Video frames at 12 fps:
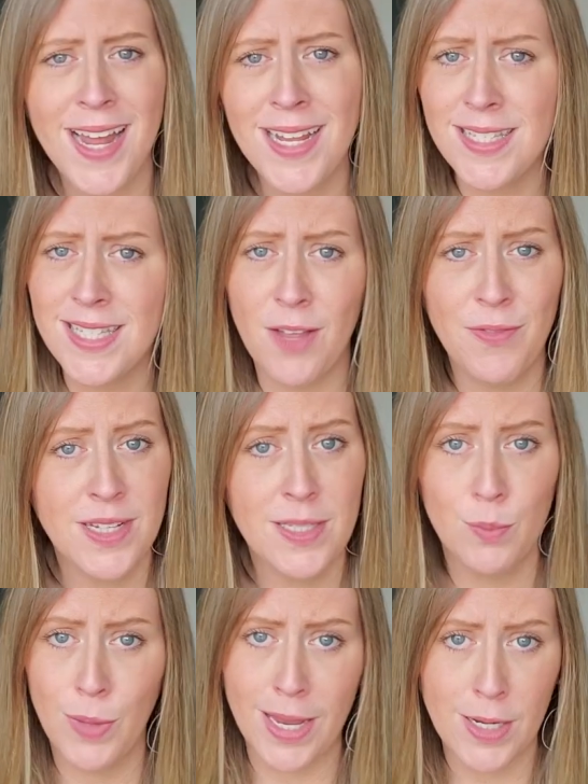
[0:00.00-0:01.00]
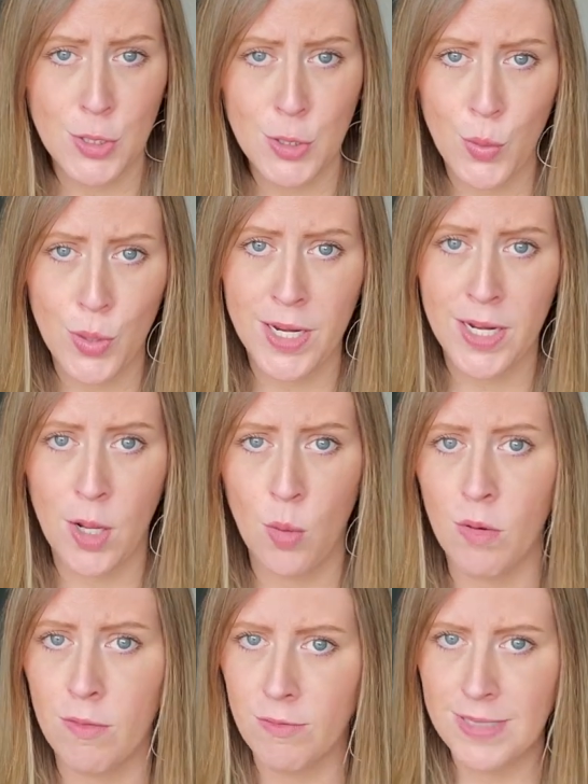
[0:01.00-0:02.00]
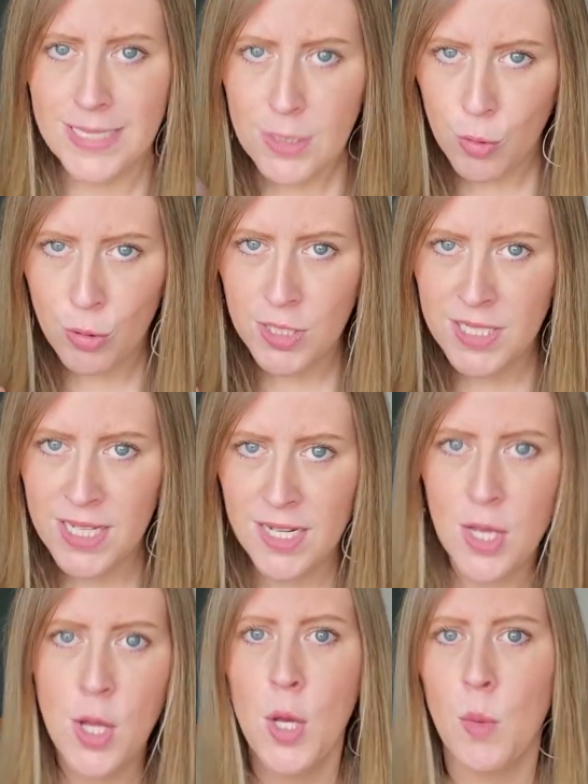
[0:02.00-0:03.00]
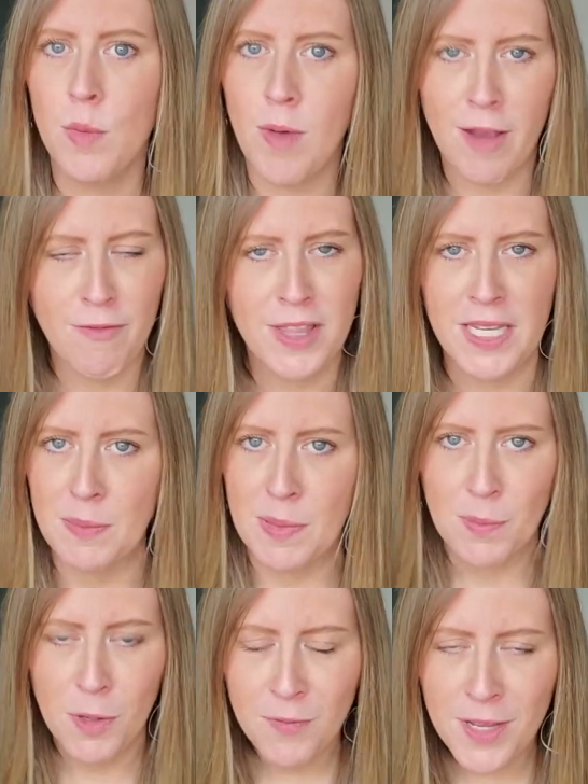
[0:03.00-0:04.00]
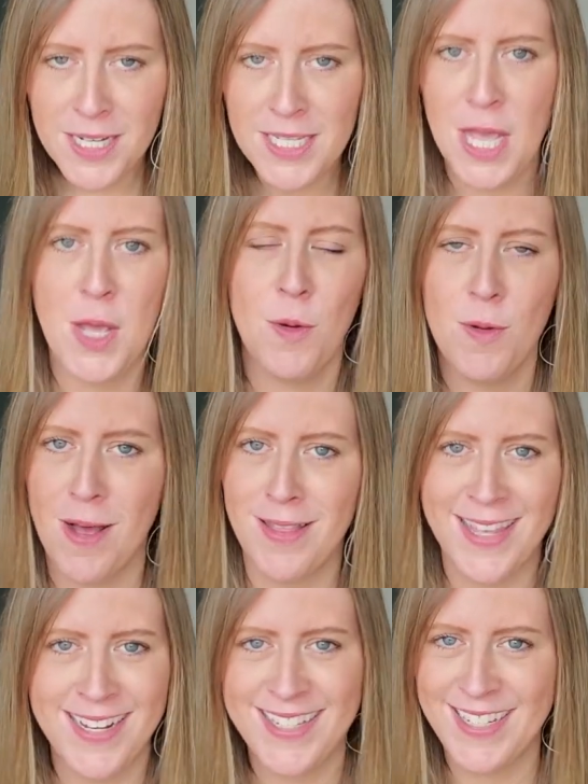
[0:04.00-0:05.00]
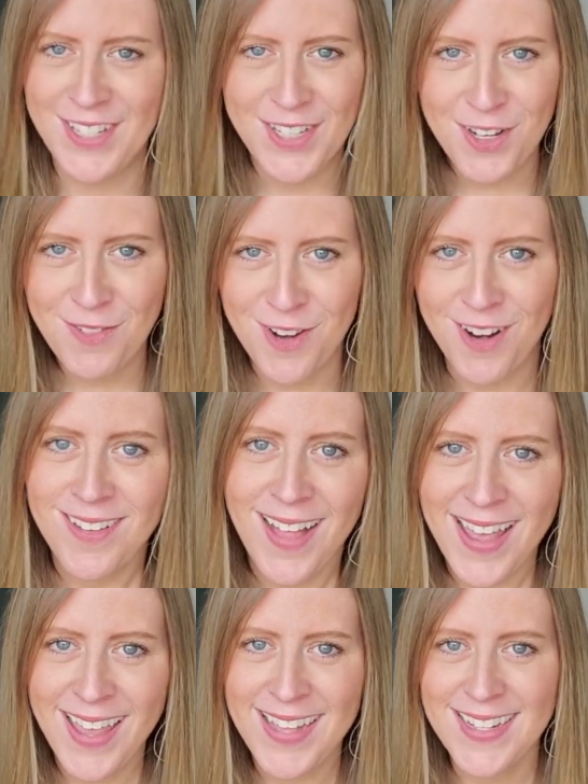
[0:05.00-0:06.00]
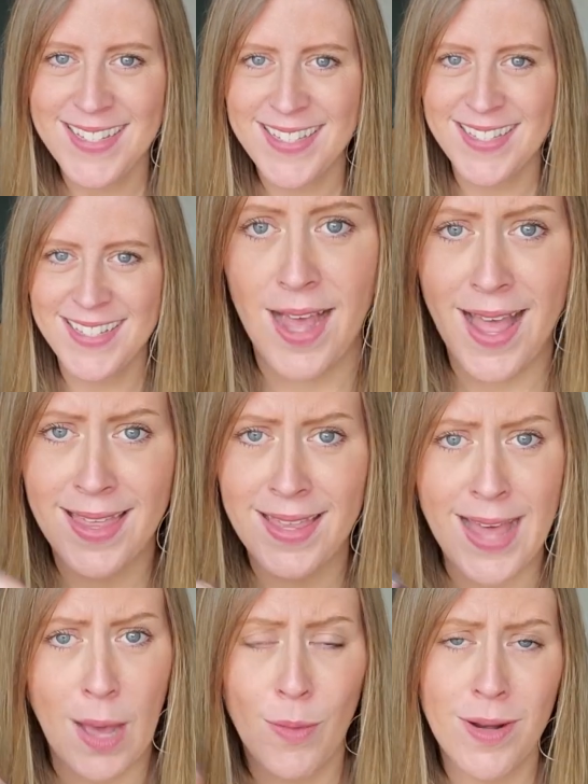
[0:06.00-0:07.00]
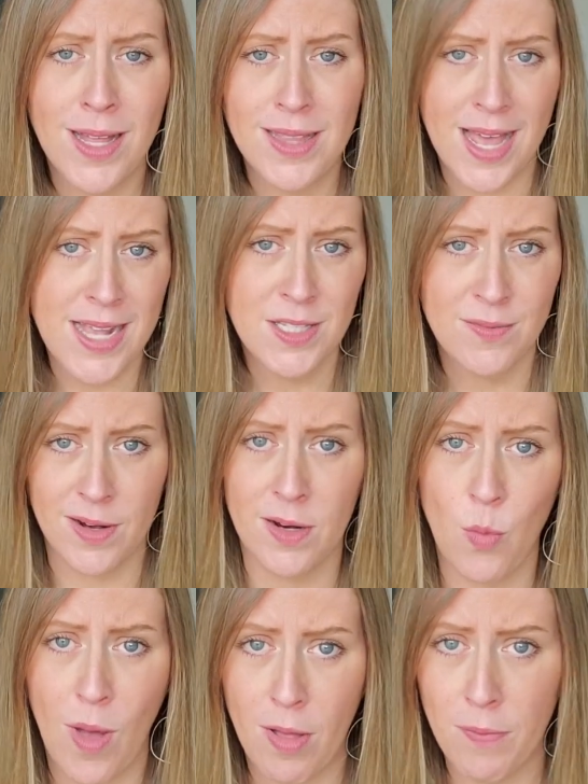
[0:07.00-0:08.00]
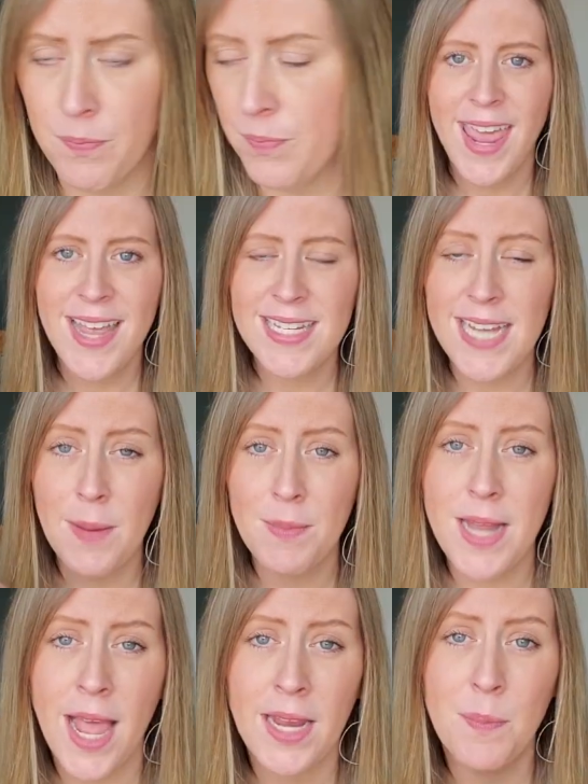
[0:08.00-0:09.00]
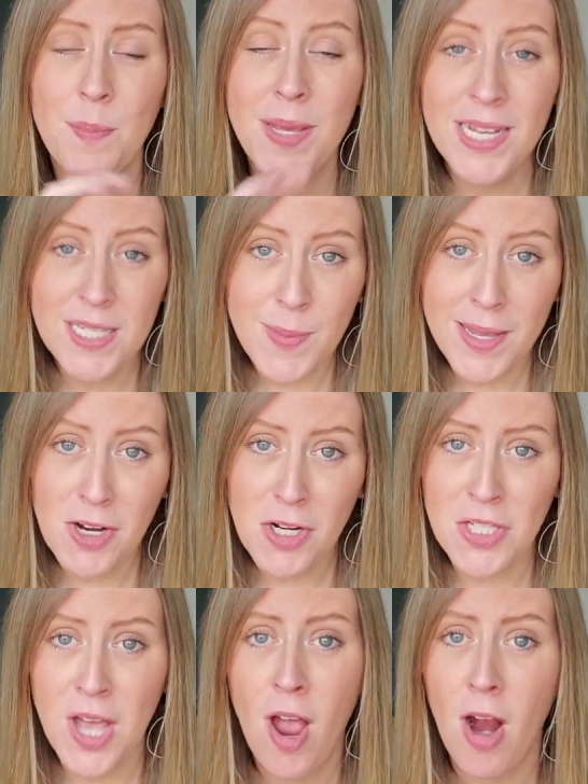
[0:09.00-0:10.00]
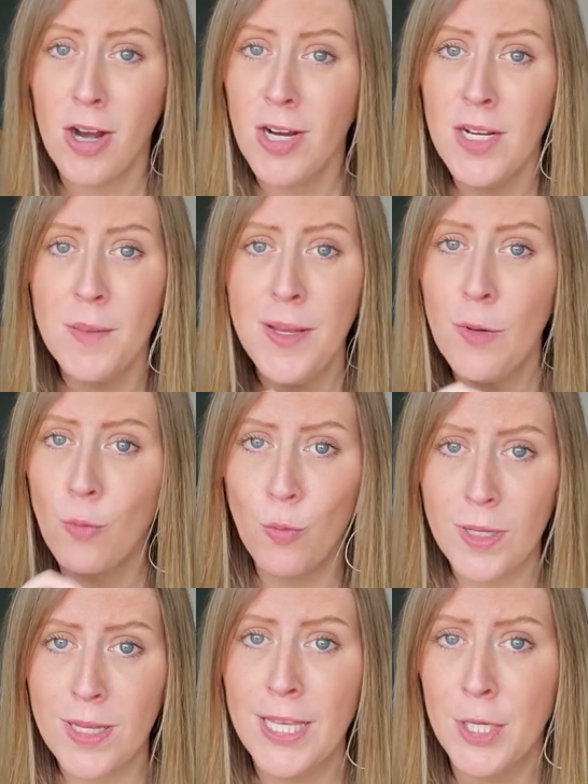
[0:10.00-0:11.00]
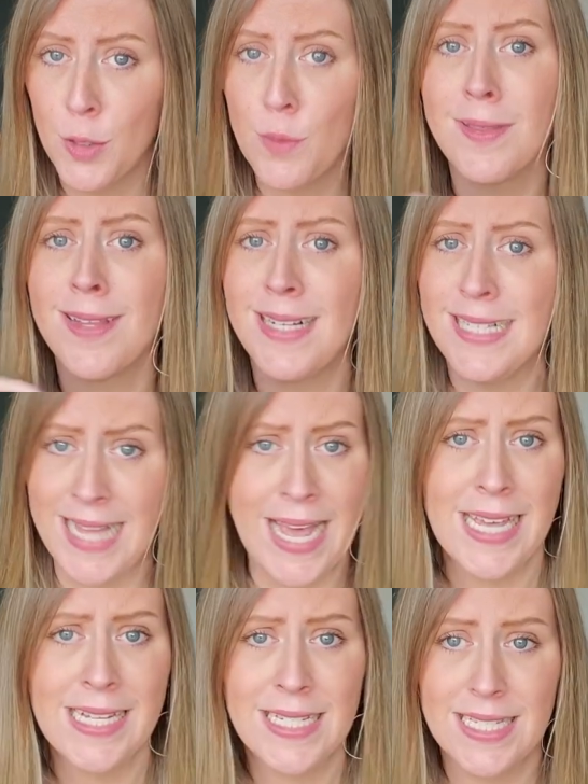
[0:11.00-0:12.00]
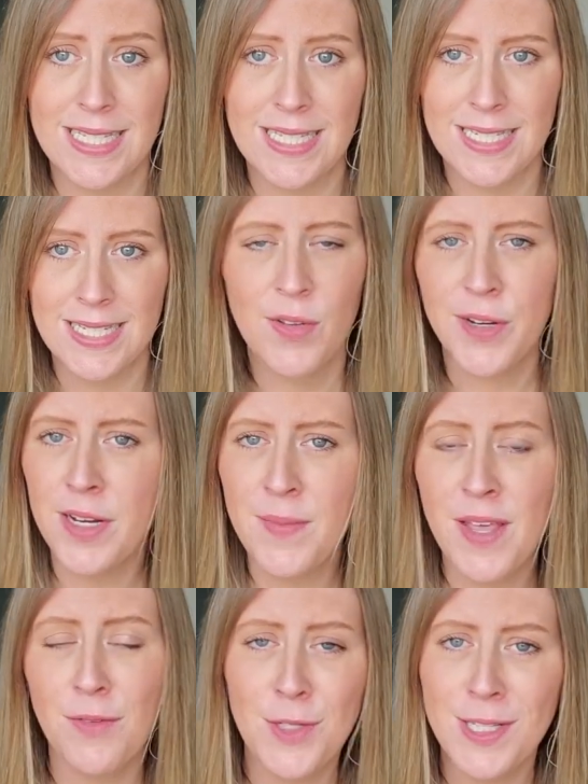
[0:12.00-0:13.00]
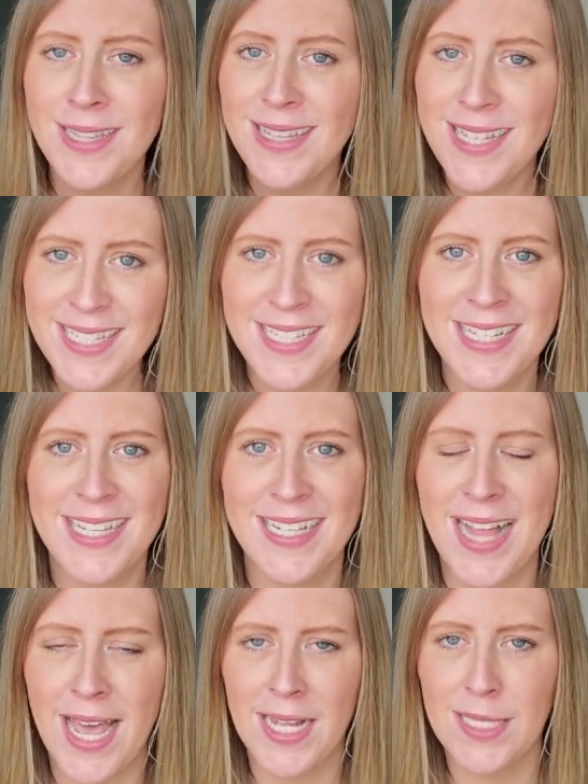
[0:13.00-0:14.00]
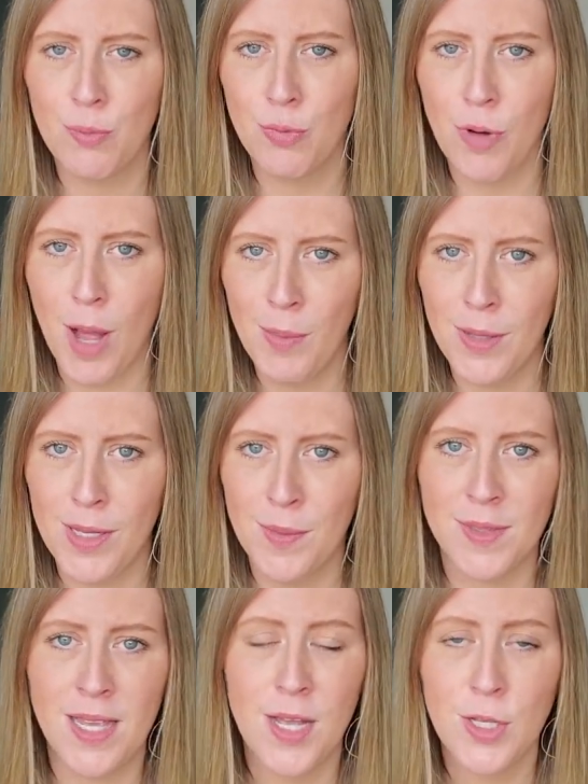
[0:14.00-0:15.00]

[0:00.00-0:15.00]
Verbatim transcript: kind of self-explanatory, you know, we're detail-oriented, we want everything to be perfect, we want things to look good for our clients. I think that one aligns very well. And type 9 peacemakers are going to be really good with clients. So they're going to be able to listen to the client's problems,